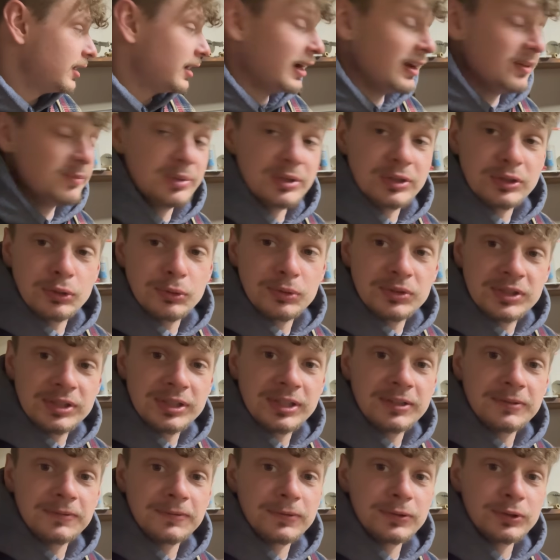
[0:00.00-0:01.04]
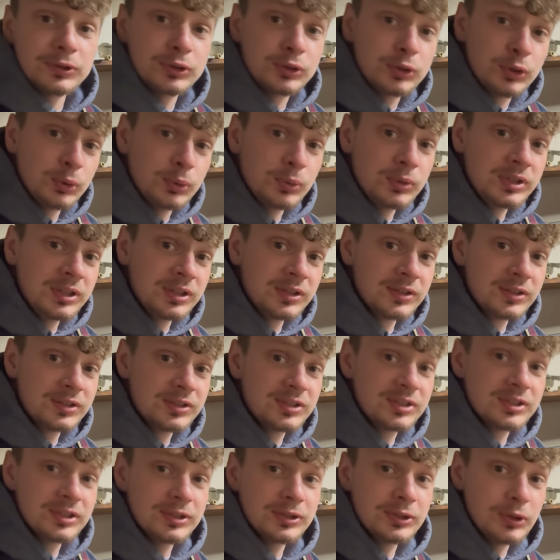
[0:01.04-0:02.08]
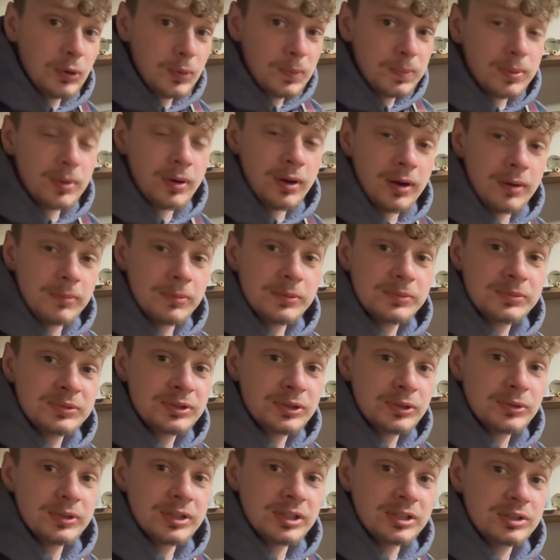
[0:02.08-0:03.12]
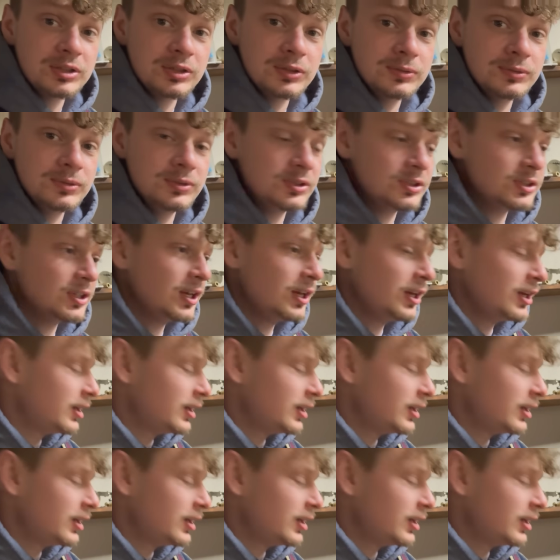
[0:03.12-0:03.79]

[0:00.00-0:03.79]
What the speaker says: I've been using it for 2 years, no problems, no issues.